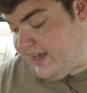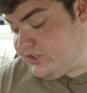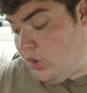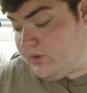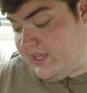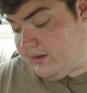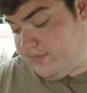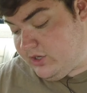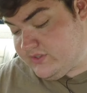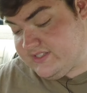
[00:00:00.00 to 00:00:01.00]
I don't get a
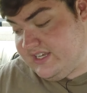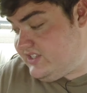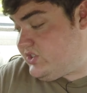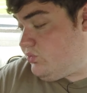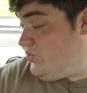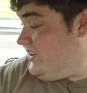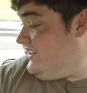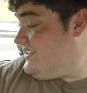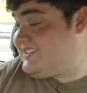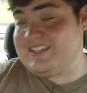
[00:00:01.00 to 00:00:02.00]
middle seat, so really
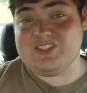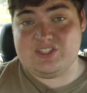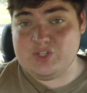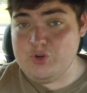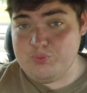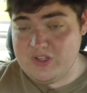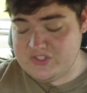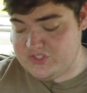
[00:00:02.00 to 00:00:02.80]
this thing's a two plus